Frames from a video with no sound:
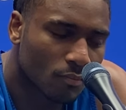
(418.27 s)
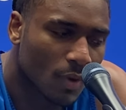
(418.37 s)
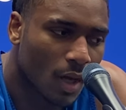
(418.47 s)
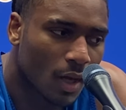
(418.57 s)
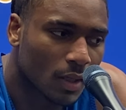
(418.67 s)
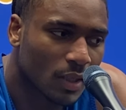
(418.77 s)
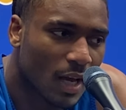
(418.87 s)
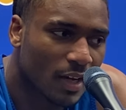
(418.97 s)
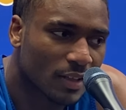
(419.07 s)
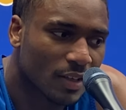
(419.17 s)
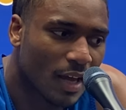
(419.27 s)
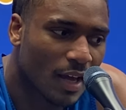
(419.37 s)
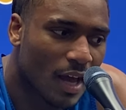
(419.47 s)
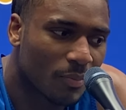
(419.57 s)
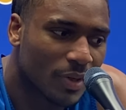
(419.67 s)
Man, yeah, cause
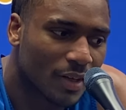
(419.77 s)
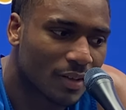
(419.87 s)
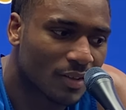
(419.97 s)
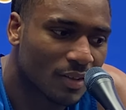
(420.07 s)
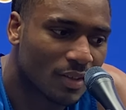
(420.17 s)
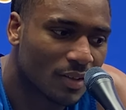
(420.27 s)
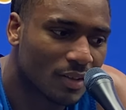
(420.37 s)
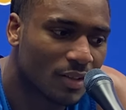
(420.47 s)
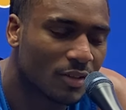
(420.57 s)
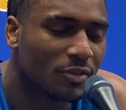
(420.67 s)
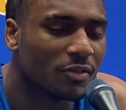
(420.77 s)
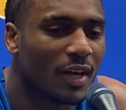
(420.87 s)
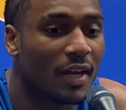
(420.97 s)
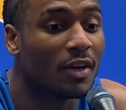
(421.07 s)
I mean, little do they